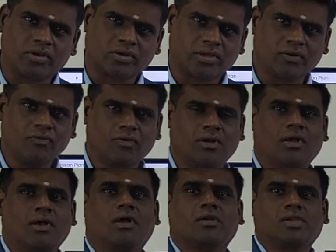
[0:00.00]
give
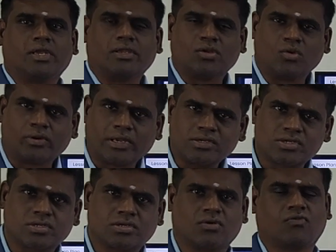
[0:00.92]
in unit
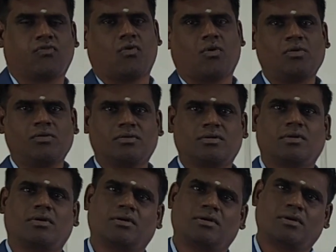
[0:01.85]
4
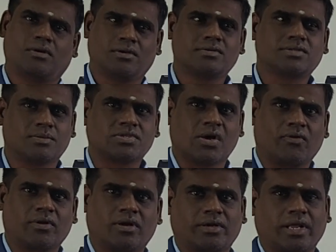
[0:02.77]
some
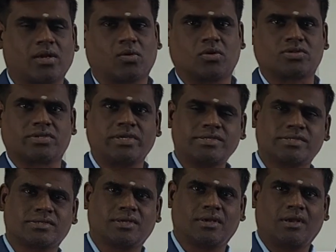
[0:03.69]
7 or 10
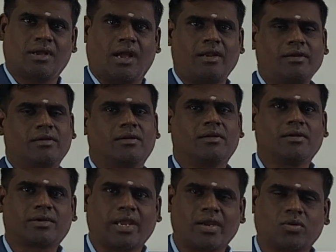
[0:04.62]
questions and
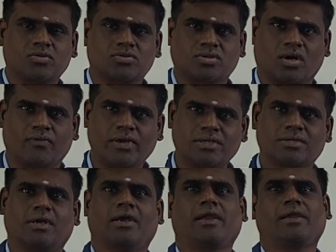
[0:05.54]
try to solve it
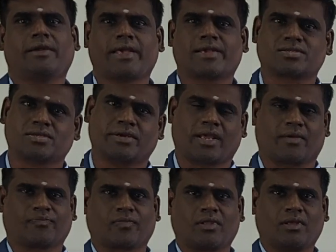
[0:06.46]
in next
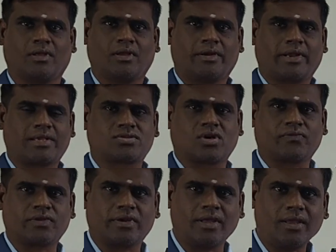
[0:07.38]
day. Next
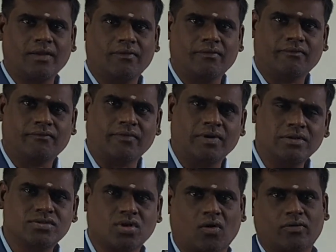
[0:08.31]
of the day, we
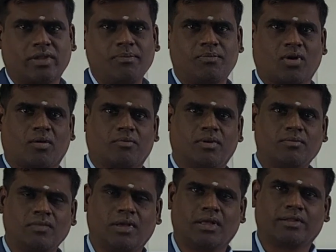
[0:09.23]
will solve the
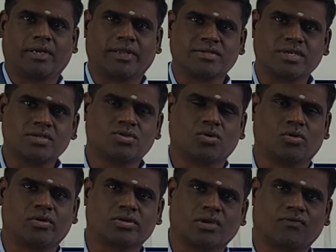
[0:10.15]
problem that is a
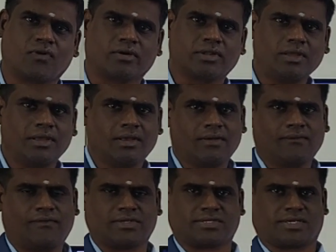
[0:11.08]
solution for the
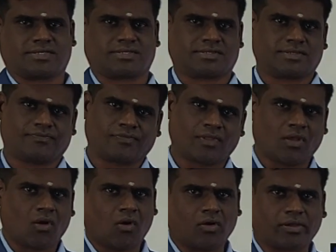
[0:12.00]
physics.
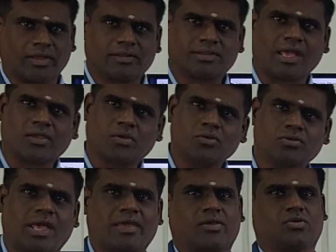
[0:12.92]
Okay, thank you.
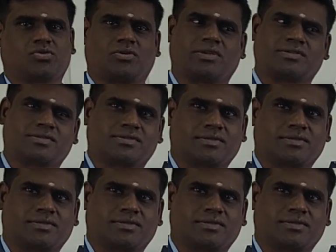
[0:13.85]
Thank you, students.